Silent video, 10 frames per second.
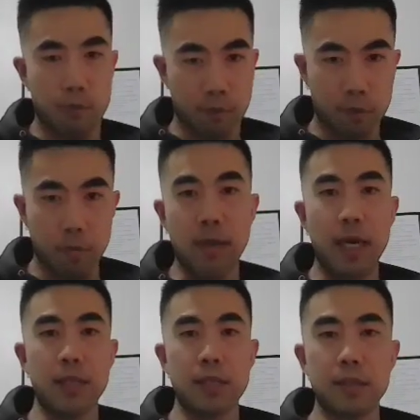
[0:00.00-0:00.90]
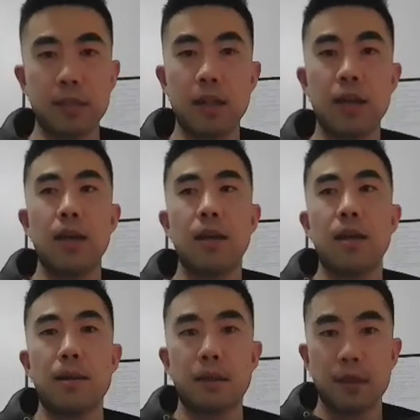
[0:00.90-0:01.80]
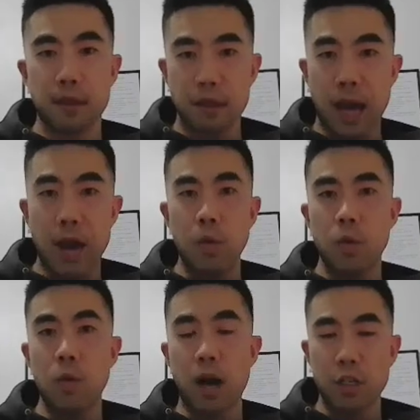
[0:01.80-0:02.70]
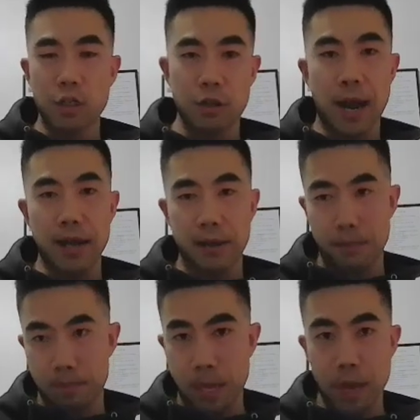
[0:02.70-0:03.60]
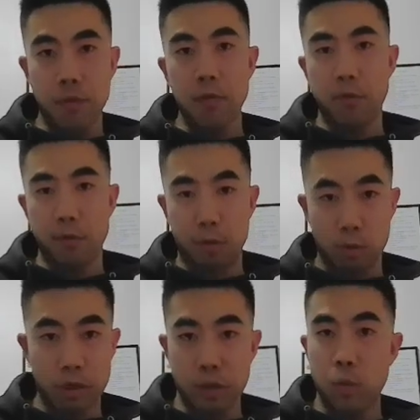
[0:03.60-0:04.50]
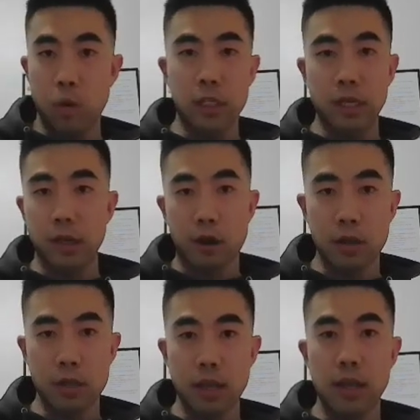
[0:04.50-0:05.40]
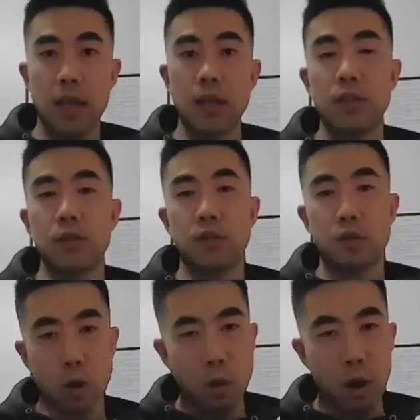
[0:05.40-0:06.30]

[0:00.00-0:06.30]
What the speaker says: form pieces that will attract people just watching content into your